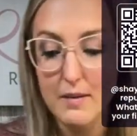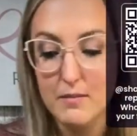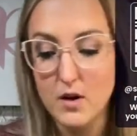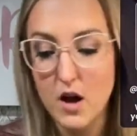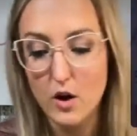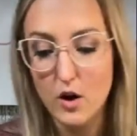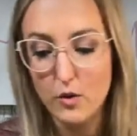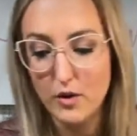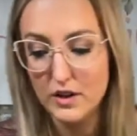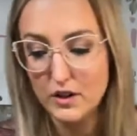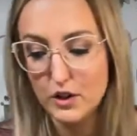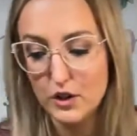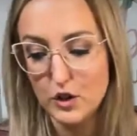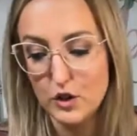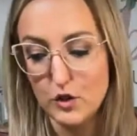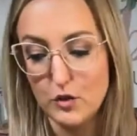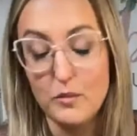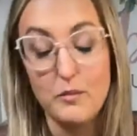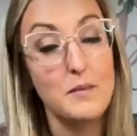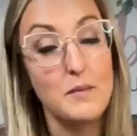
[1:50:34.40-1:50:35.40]
not going
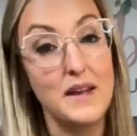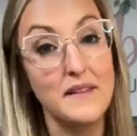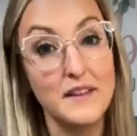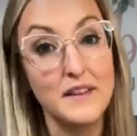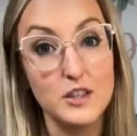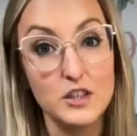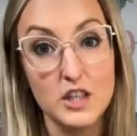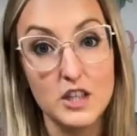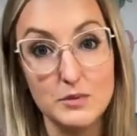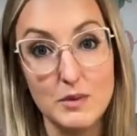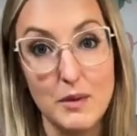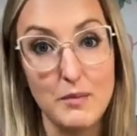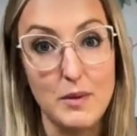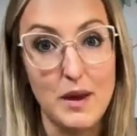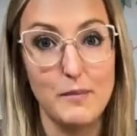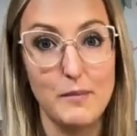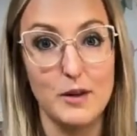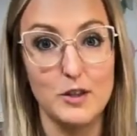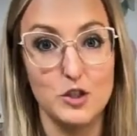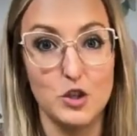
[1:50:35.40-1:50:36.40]
to, mainly just because my
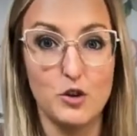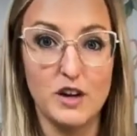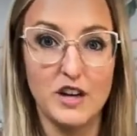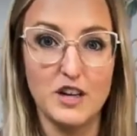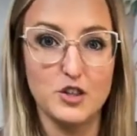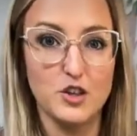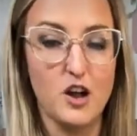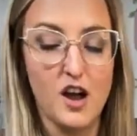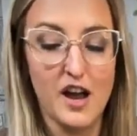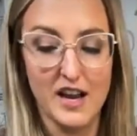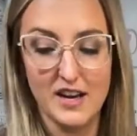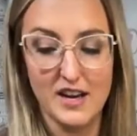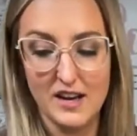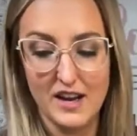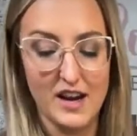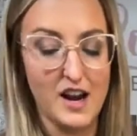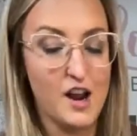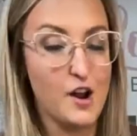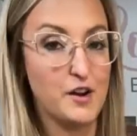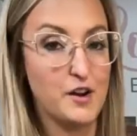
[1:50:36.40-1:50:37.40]
paintbrush already dried
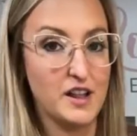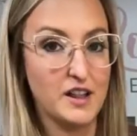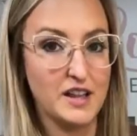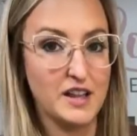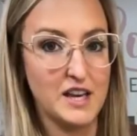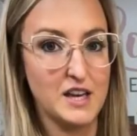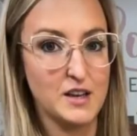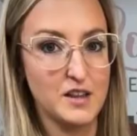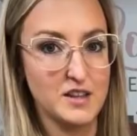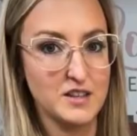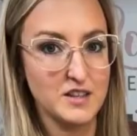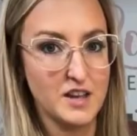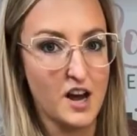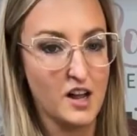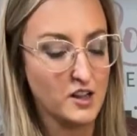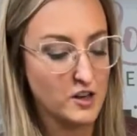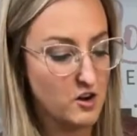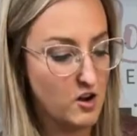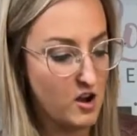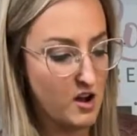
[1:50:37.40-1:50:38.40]
and I already cleaned this
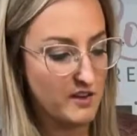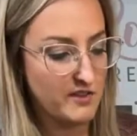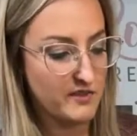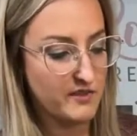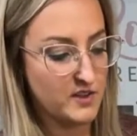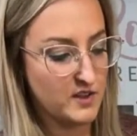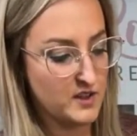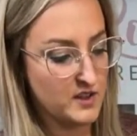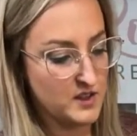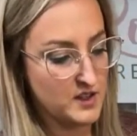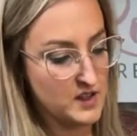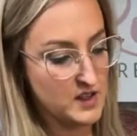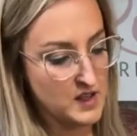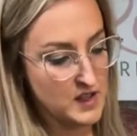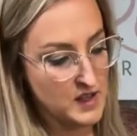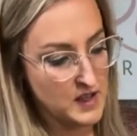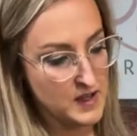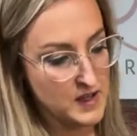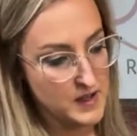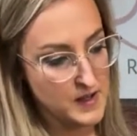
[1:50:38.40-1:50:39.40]
color off.
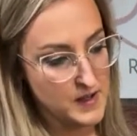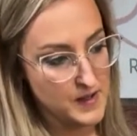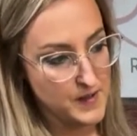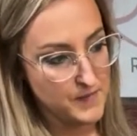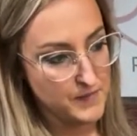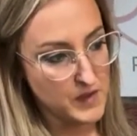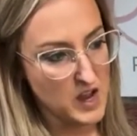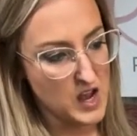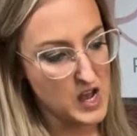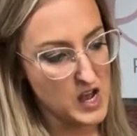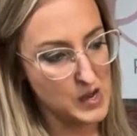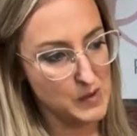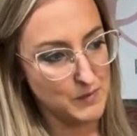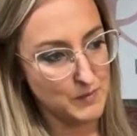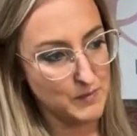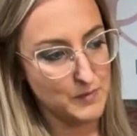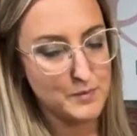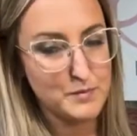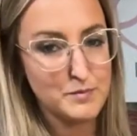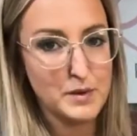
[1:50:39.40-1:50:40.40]

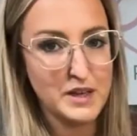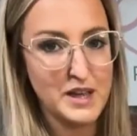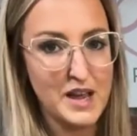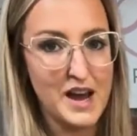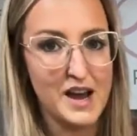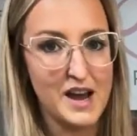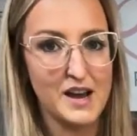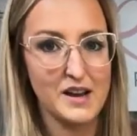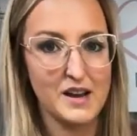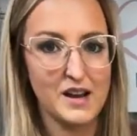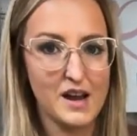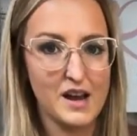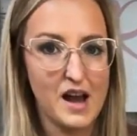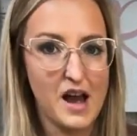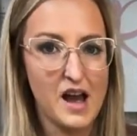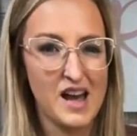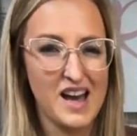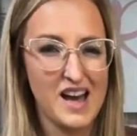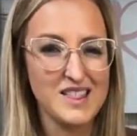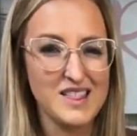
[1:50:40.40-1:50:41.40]
But yeah,
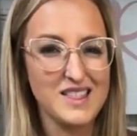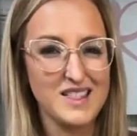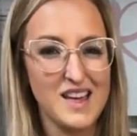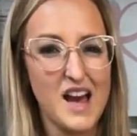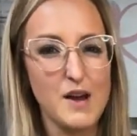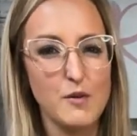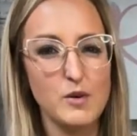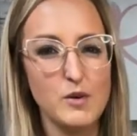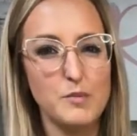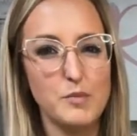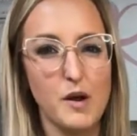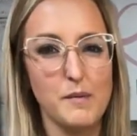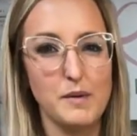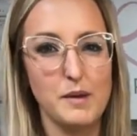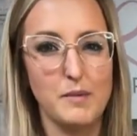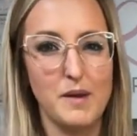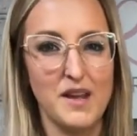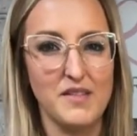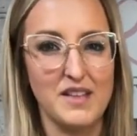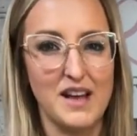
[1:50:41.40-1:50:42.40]
I would probably
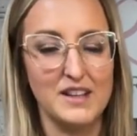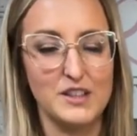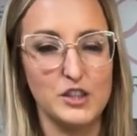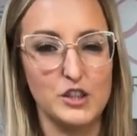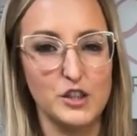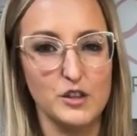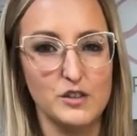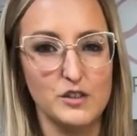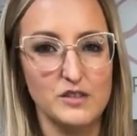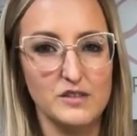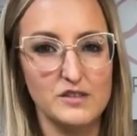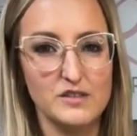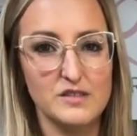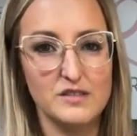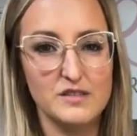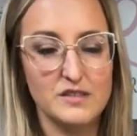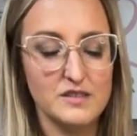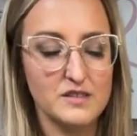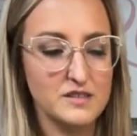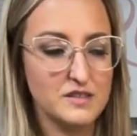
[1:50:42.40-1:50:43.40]
paint that too.
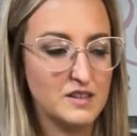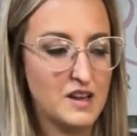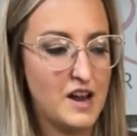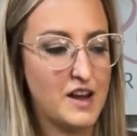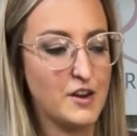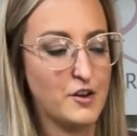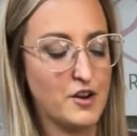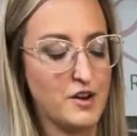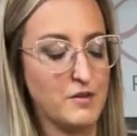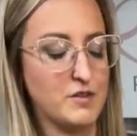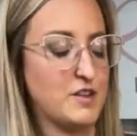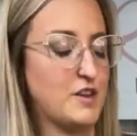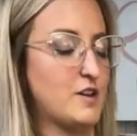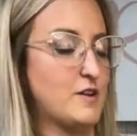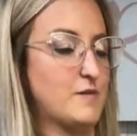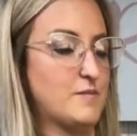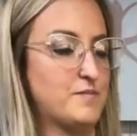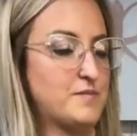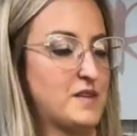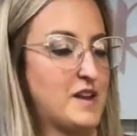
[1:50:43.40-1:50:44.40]
I agree with you,
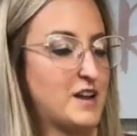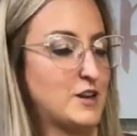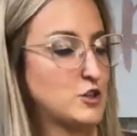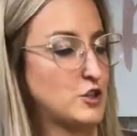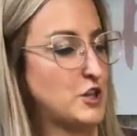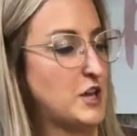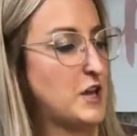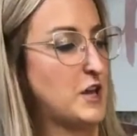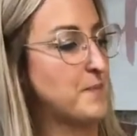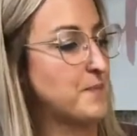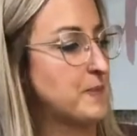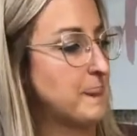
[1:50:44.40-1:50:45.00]
actually.